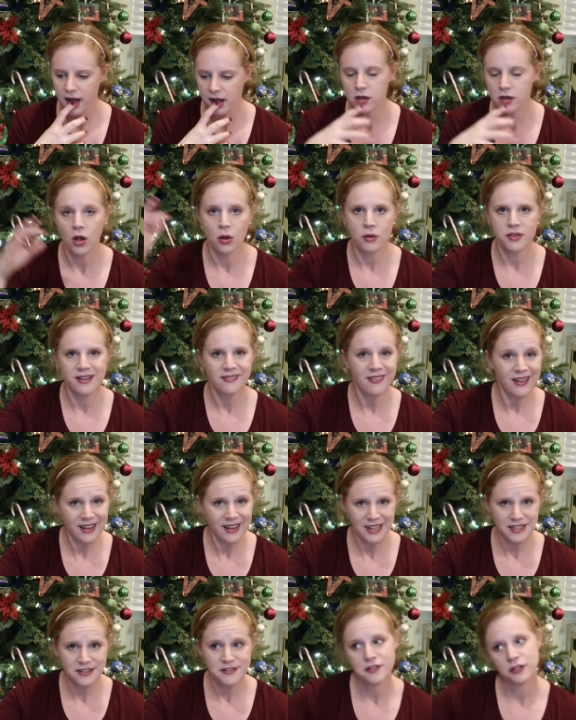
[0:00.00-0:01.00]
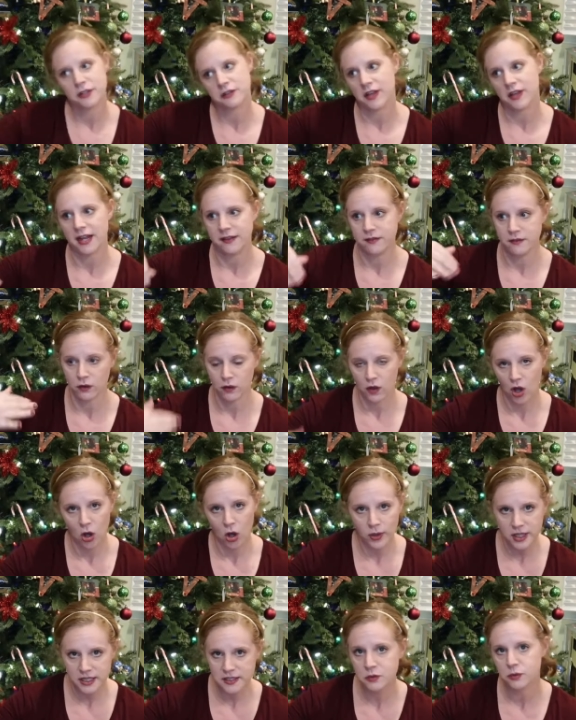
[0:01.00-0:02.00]
clothing lines. There's like the
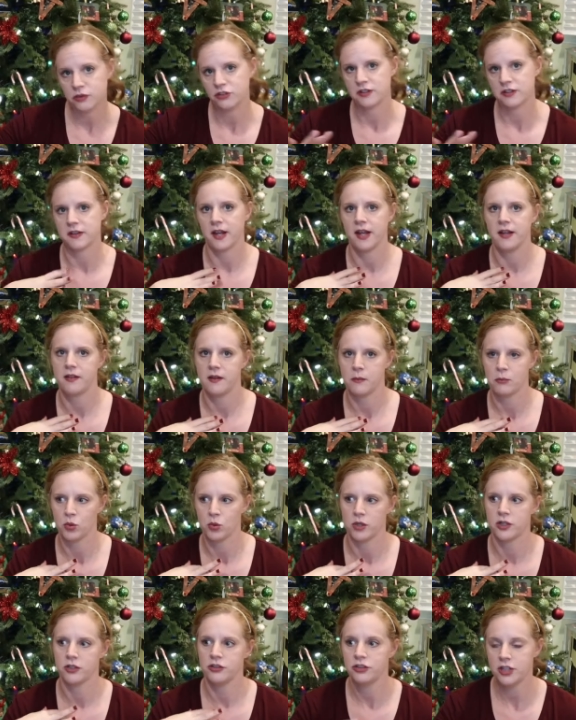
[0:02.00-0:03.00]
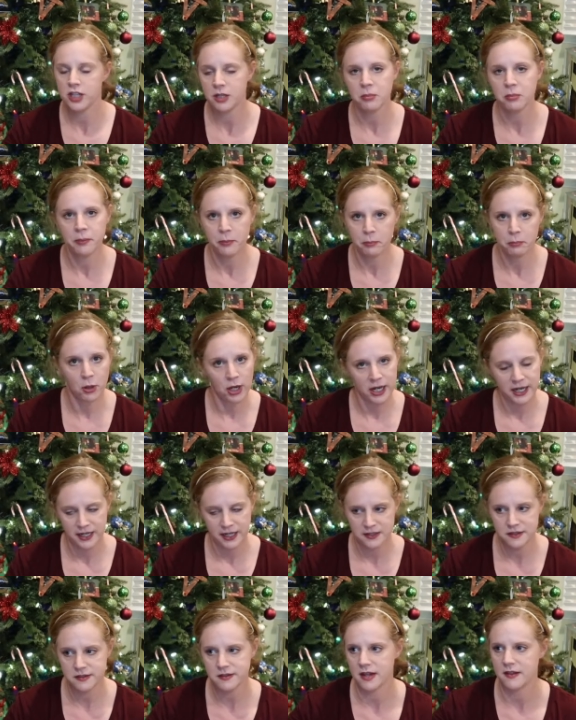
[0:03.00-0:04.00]
lowest, which is like the more cheap
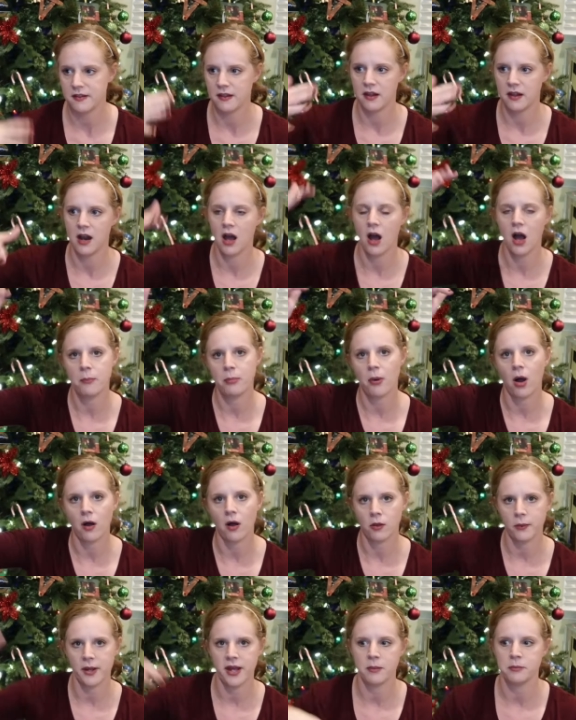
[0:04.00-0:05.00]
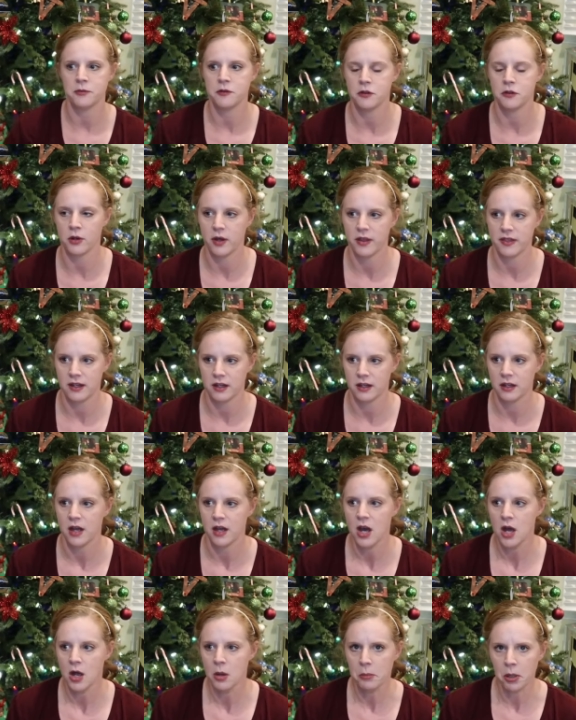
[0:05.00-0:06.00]
brands, and then up all the way up to, I think,
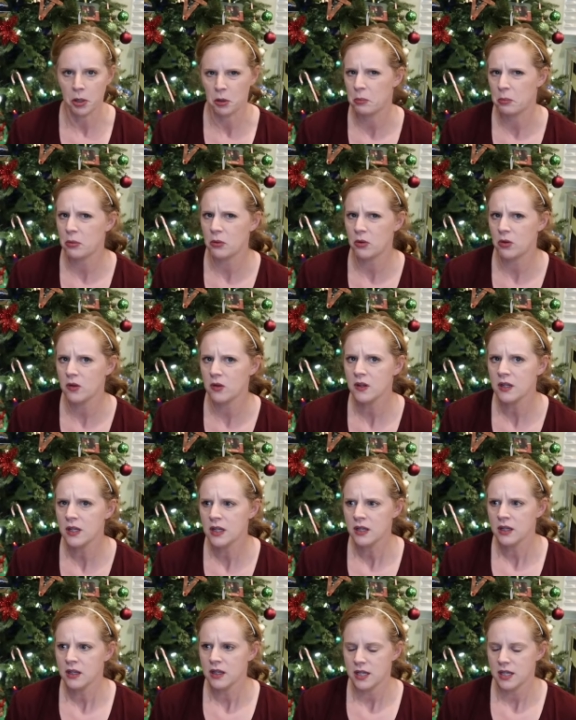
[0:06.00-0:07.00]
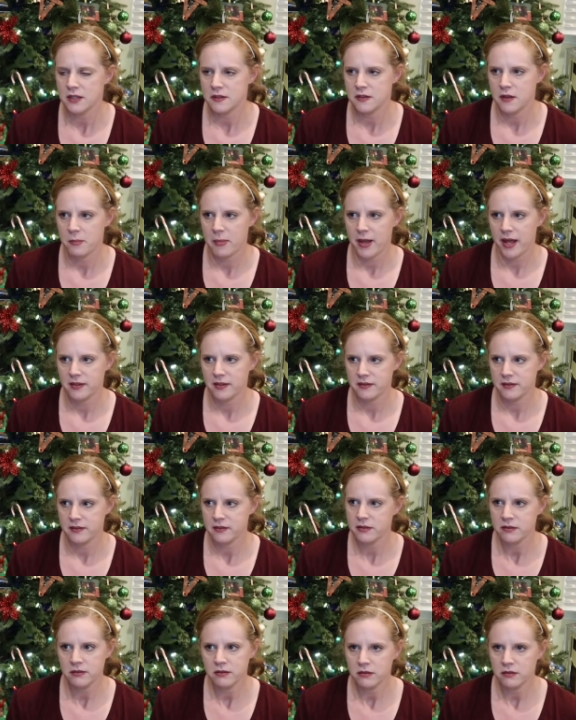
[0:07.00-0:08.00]
purple is the
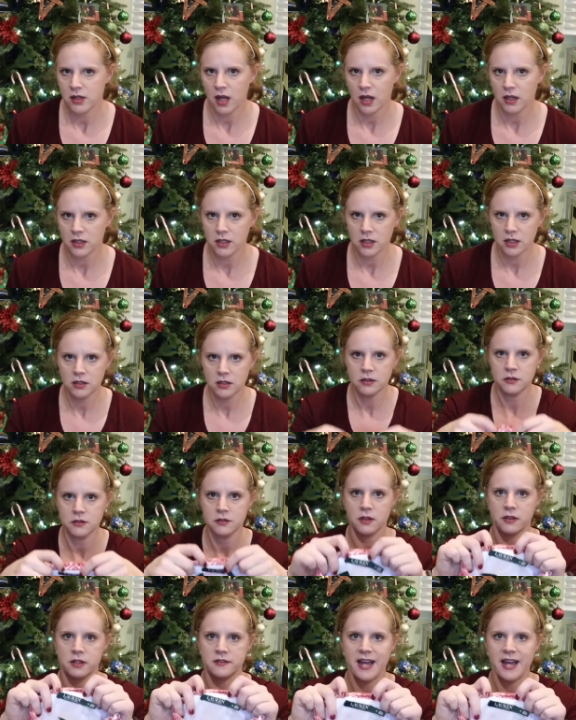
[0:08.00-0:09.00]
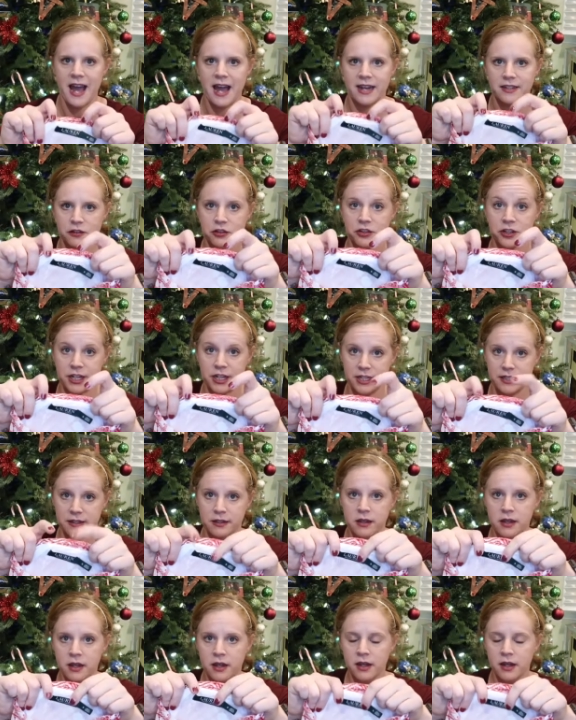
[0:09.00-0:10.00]
best color. So the tag is green.